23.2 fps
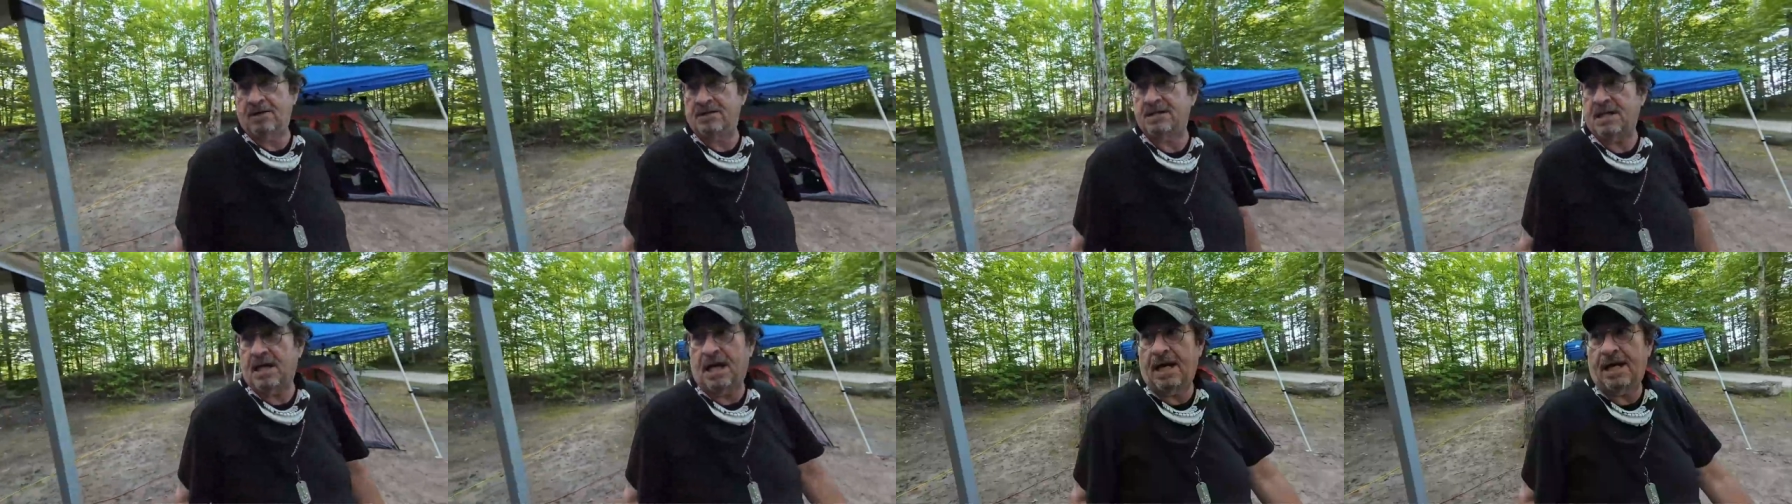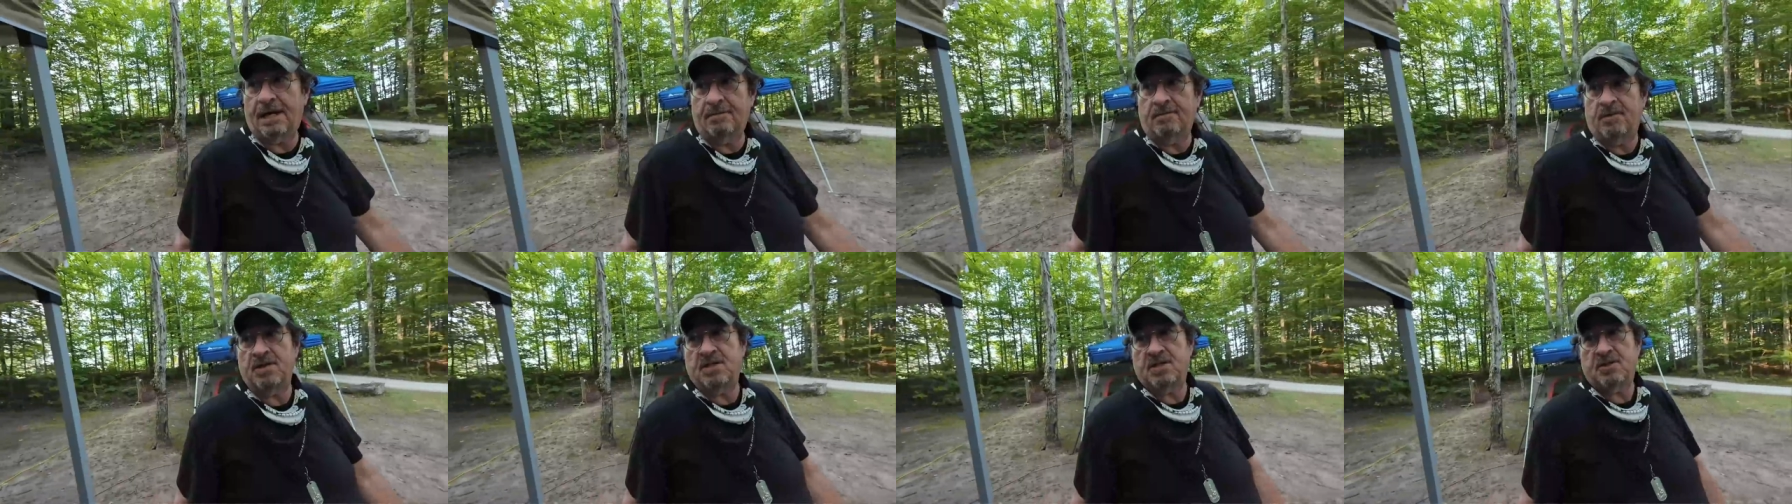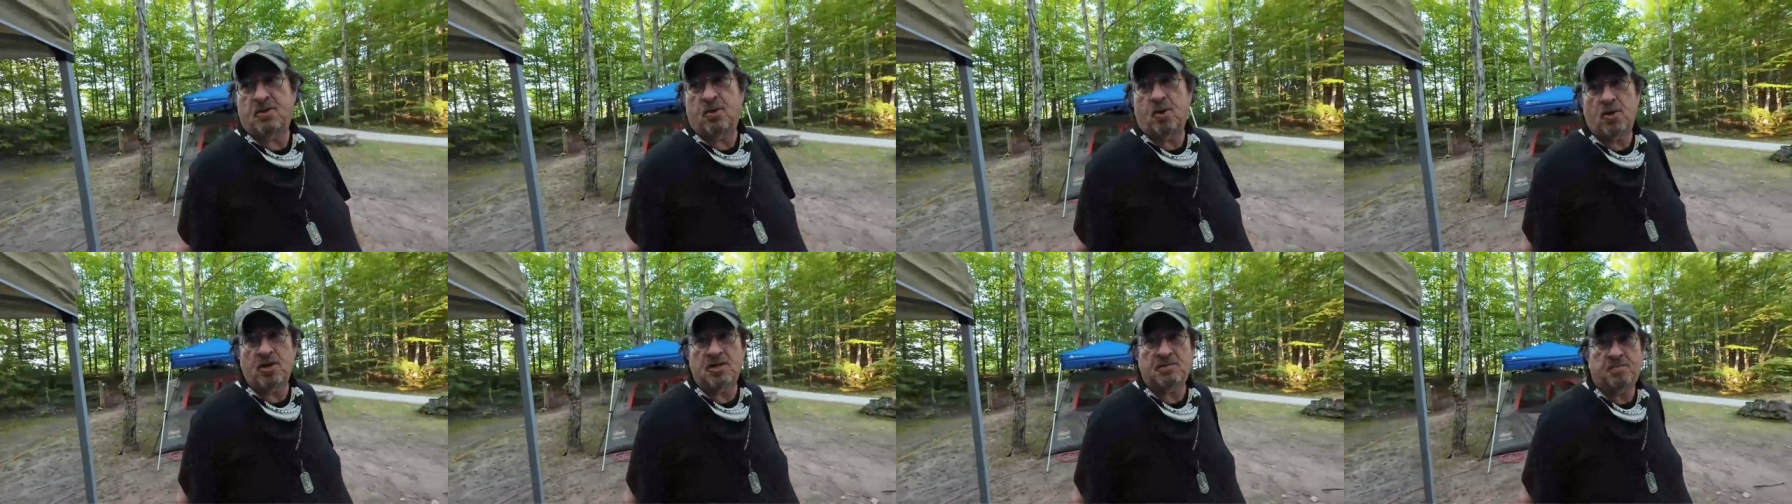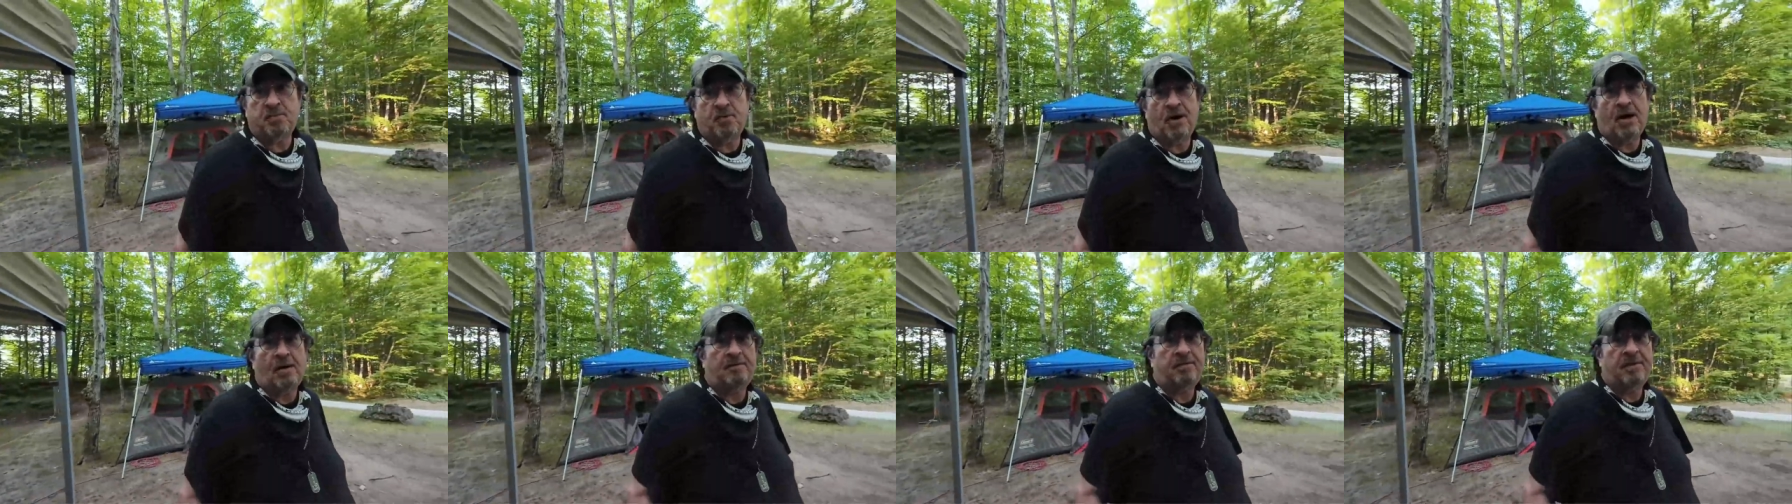side, which of course
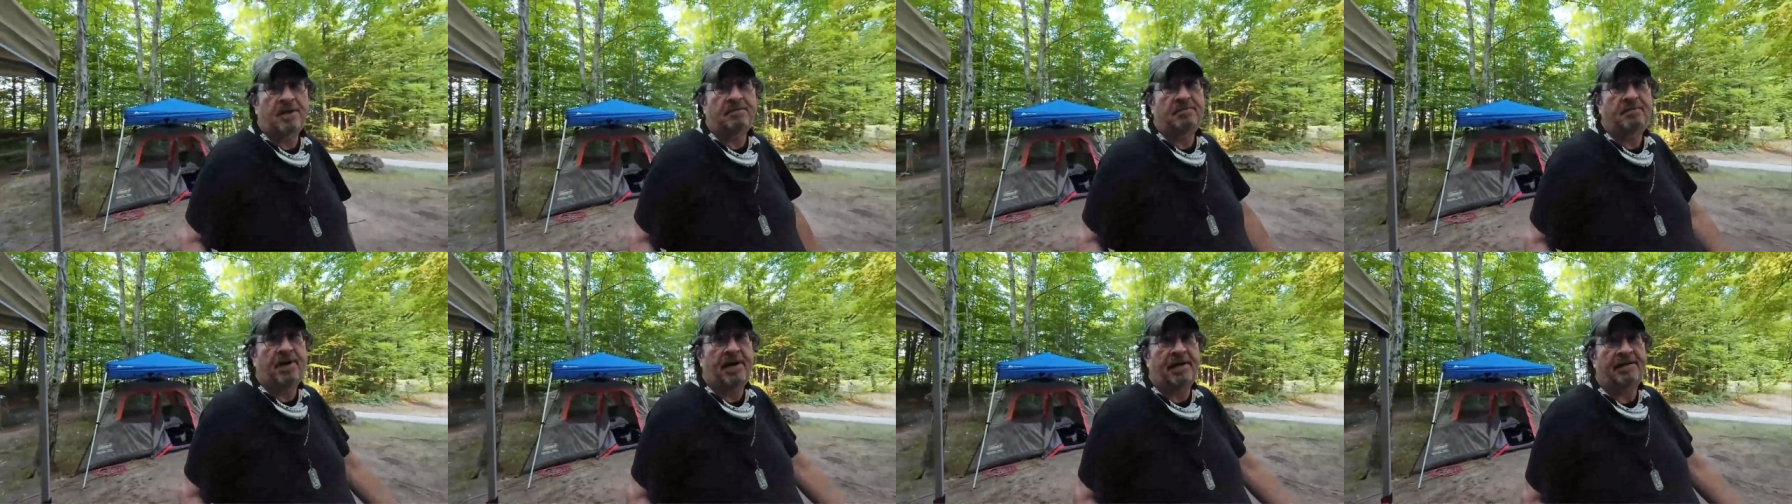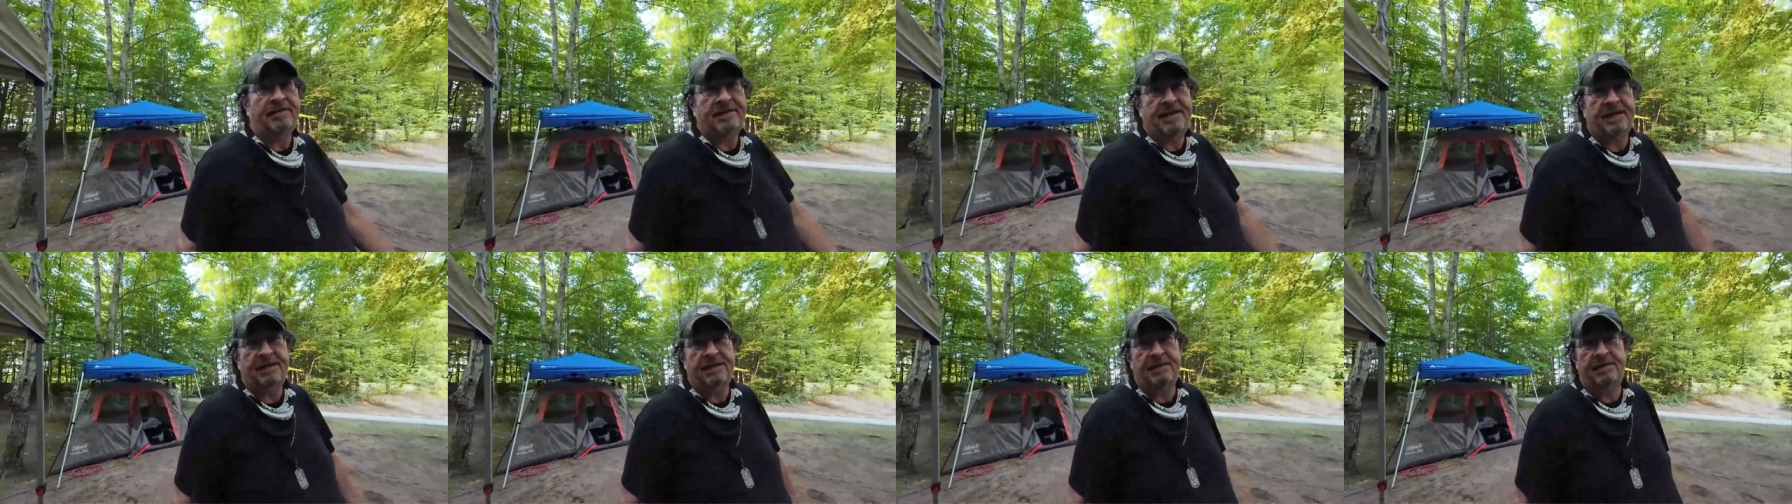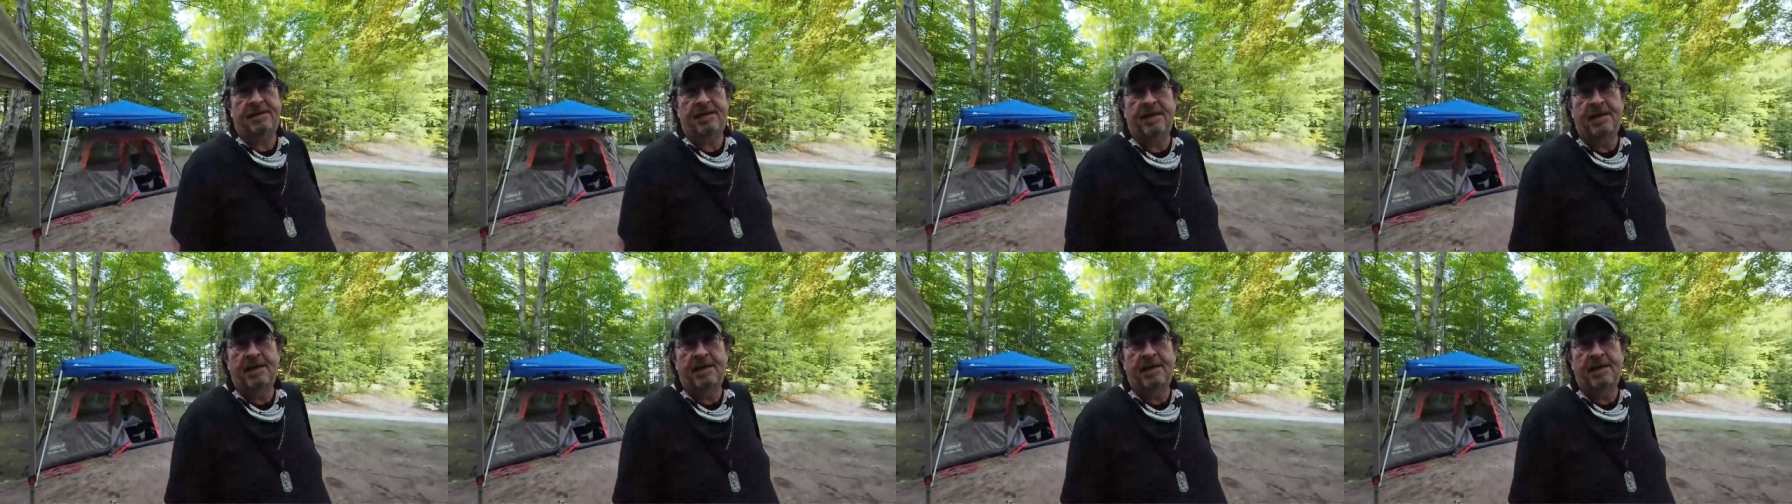promptly bent it